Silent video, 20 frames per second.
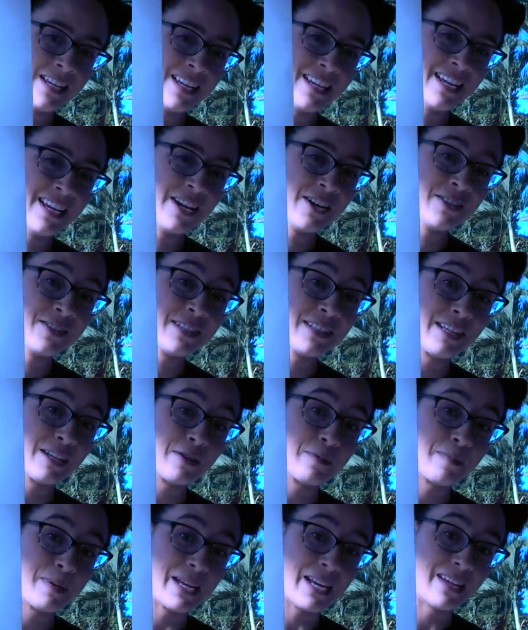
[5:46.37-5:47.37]
Here's the letter
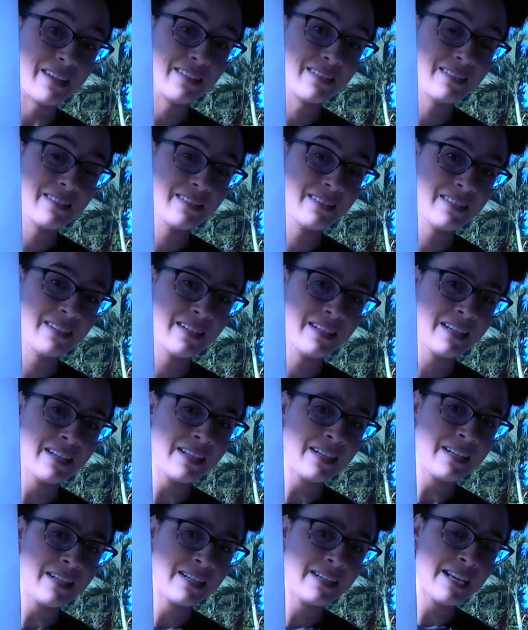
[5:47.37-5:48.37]
B.
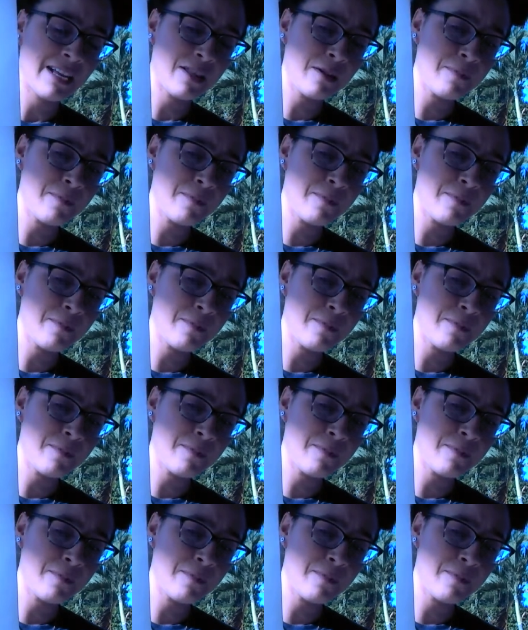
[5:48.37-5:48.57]
Now the